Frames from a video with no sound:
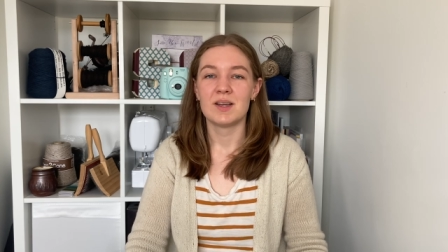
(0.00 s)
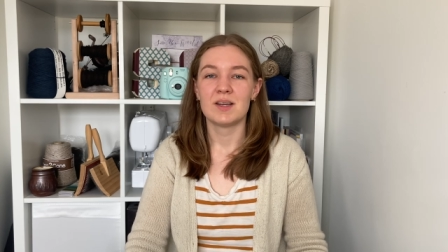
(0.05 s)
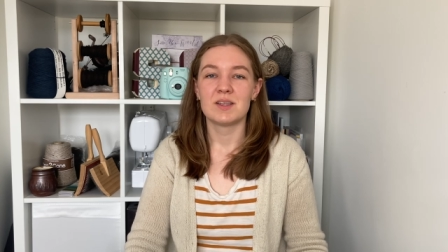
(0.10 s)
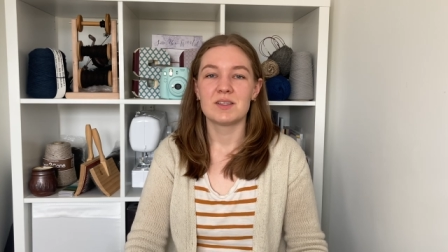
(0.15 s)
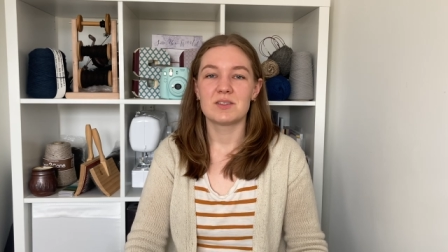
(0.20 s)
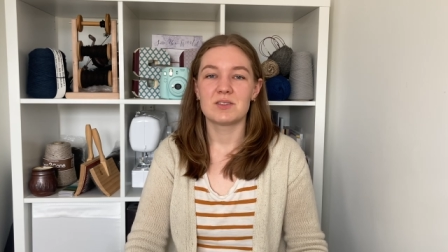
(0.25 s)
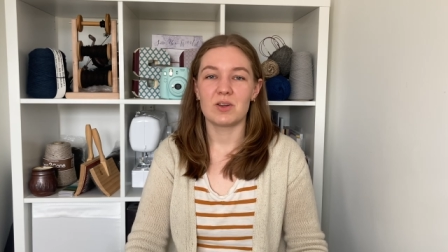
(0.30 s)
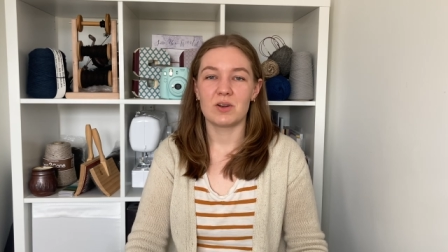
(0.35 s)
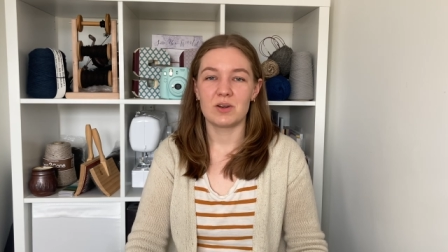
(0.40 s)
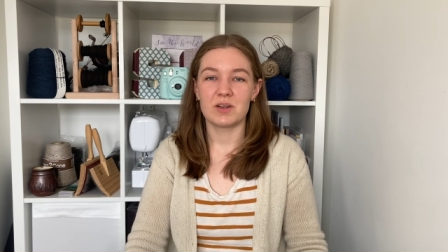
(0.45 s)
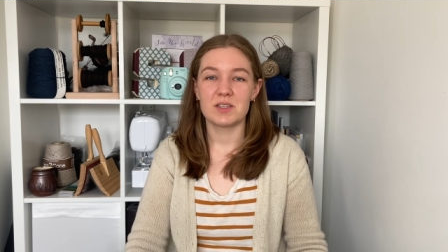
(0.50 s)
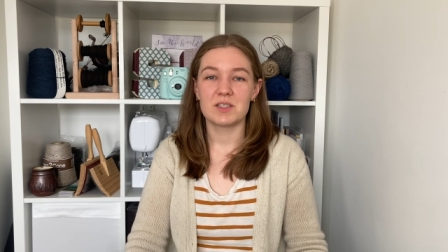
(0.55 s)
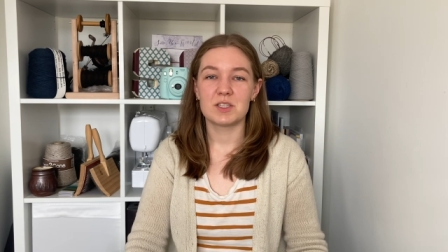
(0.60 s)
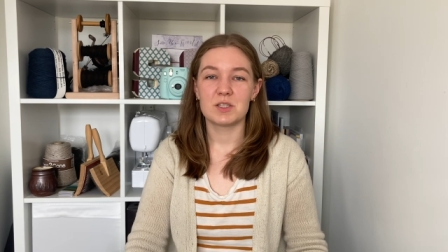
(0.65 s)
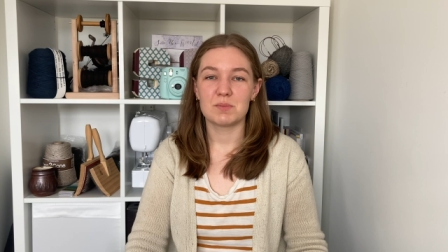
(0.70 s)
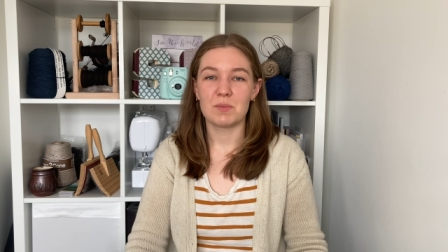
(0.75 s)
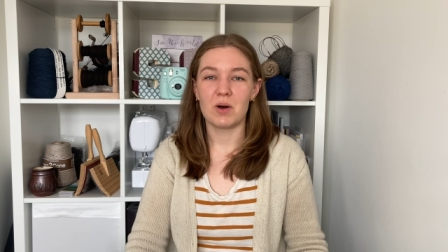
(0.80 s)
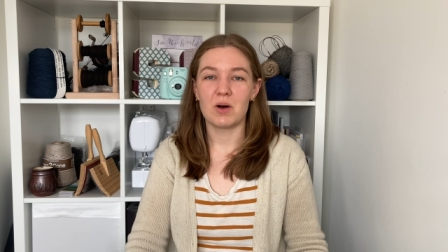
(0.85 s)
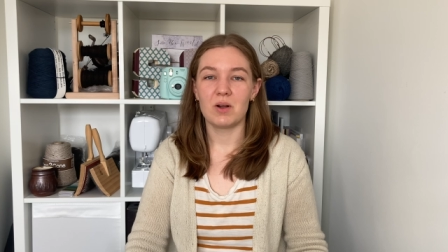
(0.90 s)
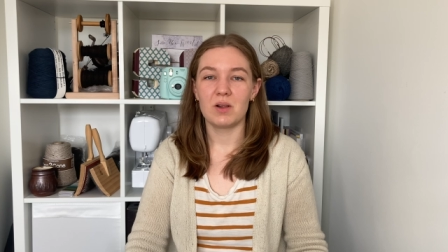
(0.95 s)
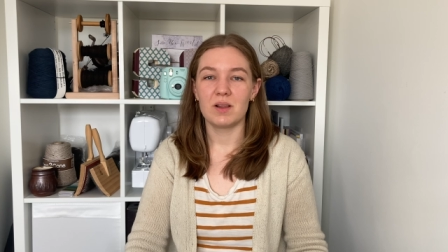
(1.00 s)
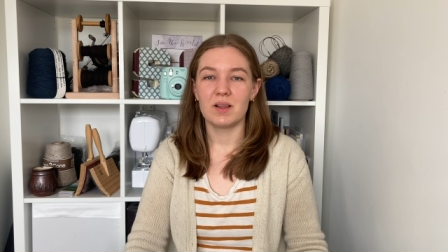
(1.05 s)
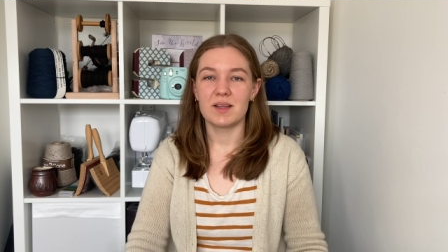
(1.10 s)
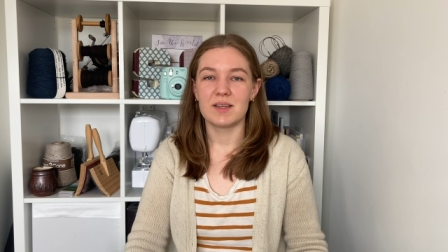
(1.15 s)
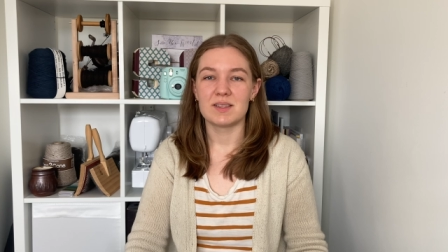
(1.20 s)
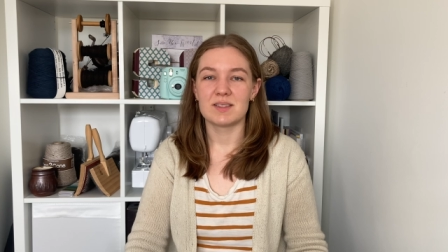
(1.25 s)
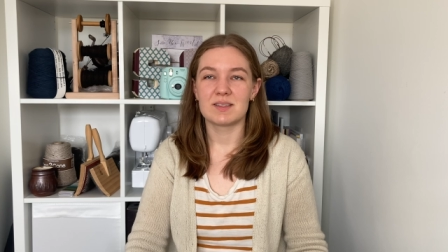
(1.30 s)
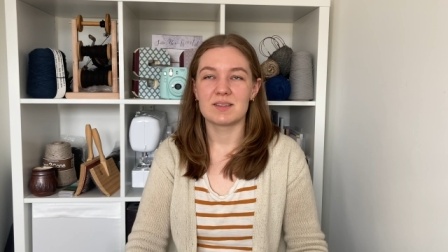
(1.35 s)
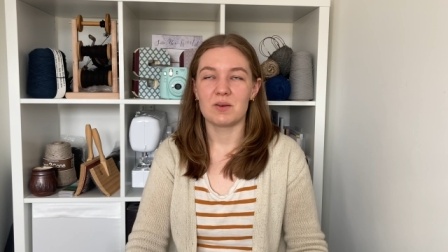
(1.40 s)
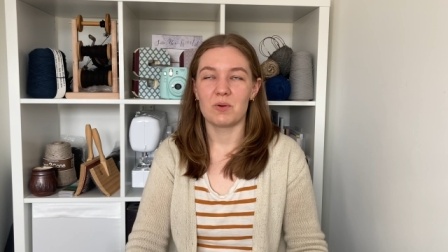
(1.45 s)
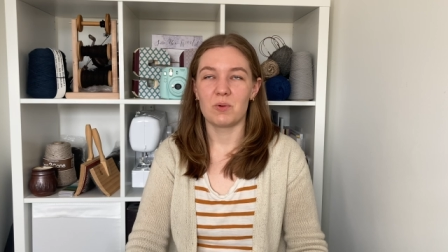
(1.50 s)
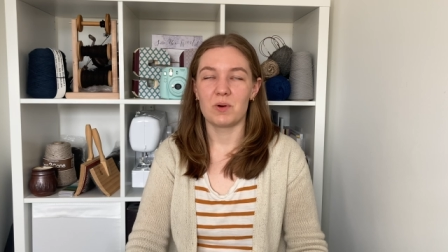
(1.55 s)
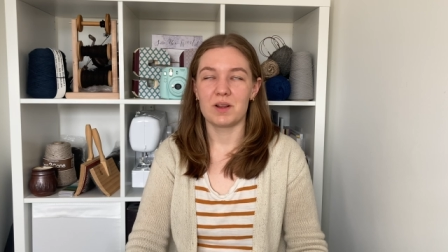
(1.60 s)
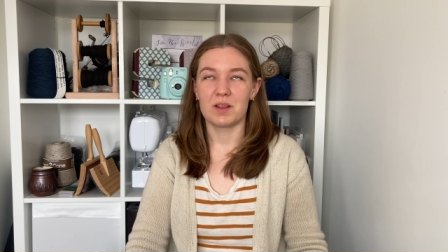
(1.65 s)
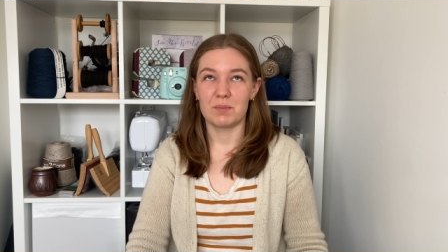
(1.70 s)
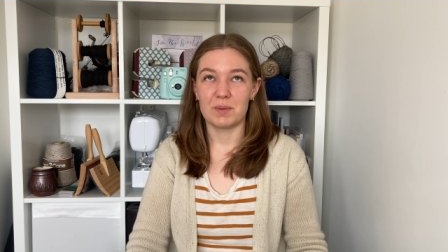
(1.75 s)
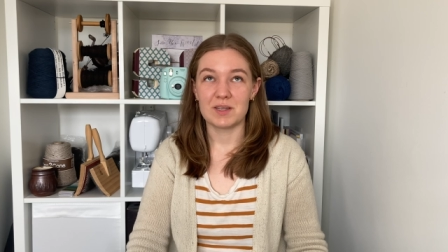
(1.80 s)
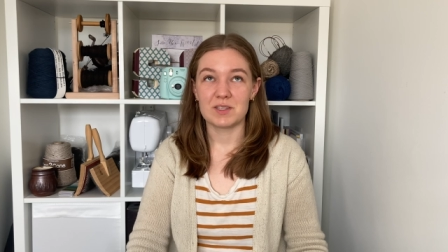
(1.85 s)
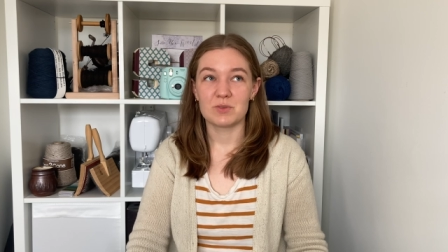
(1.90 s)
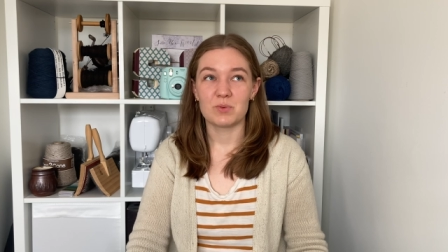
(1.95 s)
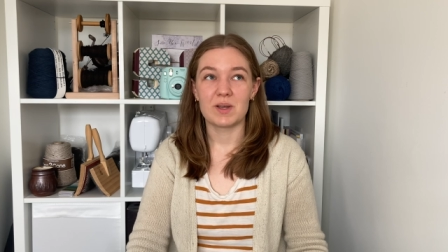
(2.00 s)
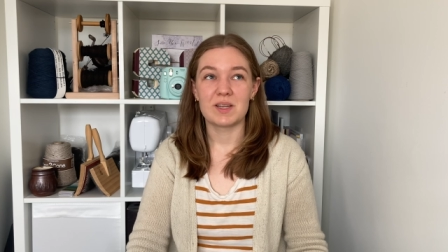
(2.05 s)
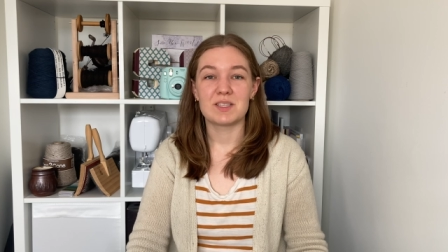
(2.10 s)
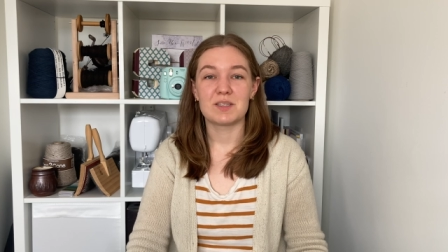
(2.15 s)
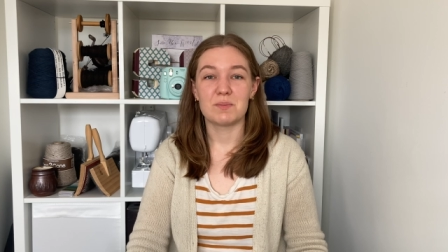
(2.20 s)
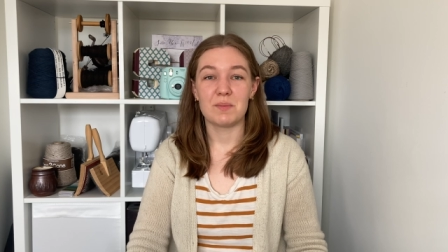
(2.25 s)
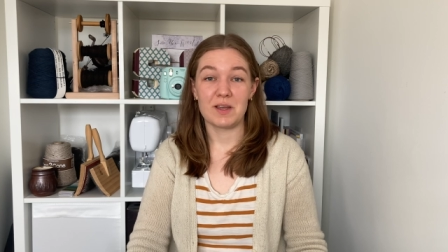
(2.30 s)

Starting small is one of the best ways to